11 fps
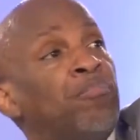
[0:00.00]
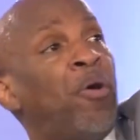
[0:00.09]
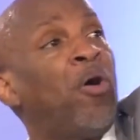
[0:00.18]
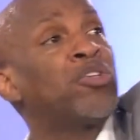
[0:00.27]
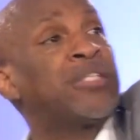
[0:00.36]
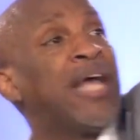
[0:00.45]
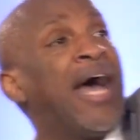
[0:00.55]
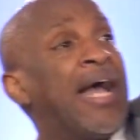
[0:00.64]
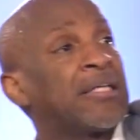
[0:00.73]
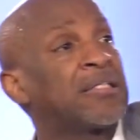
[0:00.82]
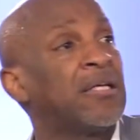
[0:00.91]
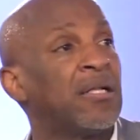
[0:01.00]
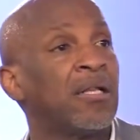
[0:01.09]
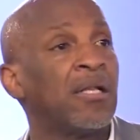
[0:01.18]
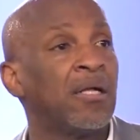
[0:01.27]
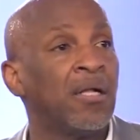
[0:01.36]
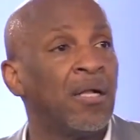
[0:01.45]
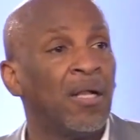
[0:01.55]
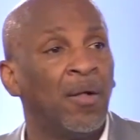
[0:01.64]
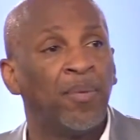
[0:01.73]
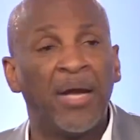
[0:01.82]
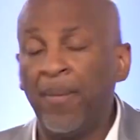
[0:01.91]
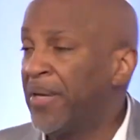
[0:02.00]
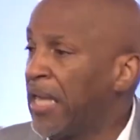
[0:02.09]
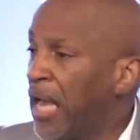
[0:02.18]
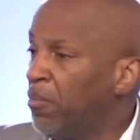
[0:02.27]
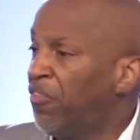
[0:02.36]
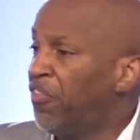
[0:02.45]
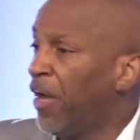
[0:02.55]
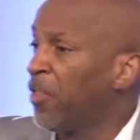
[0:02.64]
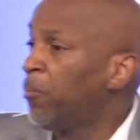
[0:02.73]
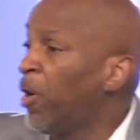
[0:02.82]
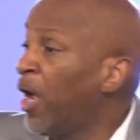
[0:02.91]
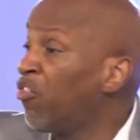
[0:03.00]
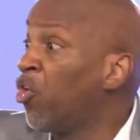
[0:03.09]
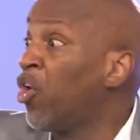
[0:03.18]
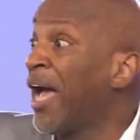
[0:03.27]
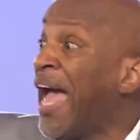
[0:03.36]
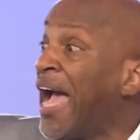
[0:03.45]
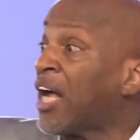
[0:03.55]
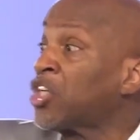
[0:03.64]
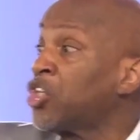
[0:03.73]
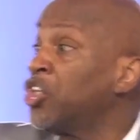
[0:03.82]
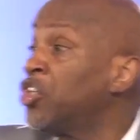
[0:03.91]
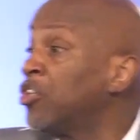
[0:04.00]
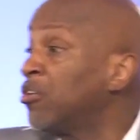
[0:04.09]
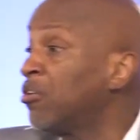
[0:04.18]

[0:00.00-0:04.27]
supposed to act, but I became a father by a wrong action.